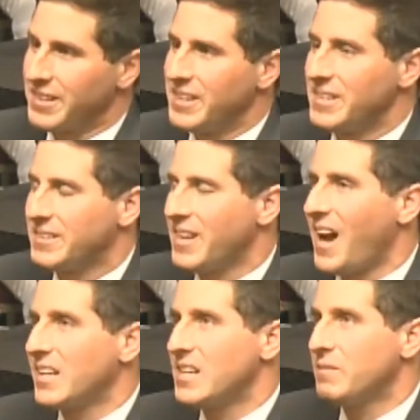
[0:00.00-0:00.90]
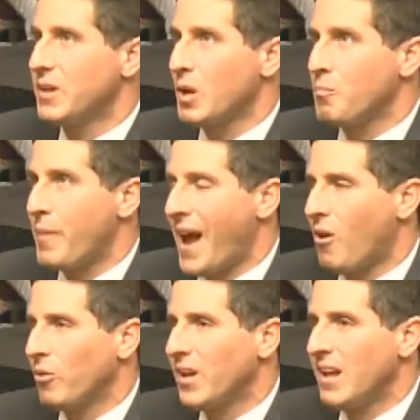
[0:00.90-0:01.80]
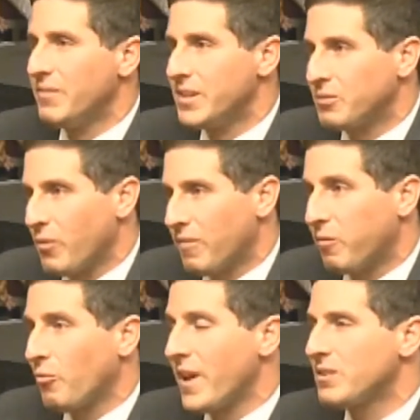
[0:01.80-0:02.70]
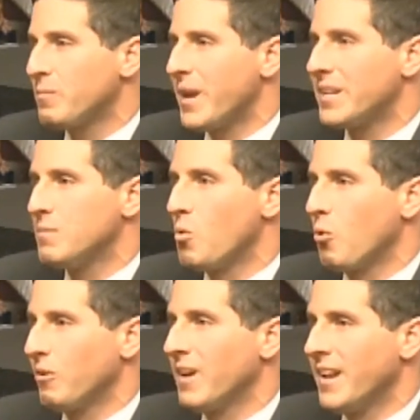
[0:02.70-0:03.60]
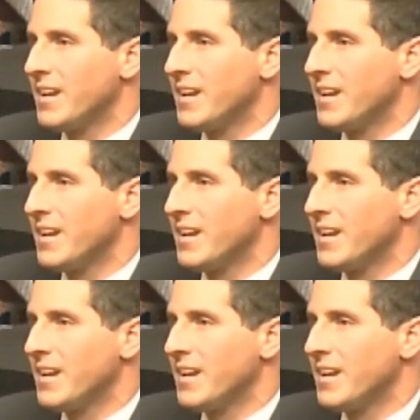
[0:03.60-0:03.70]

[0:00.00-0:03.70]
It is not even about this referendum anymore.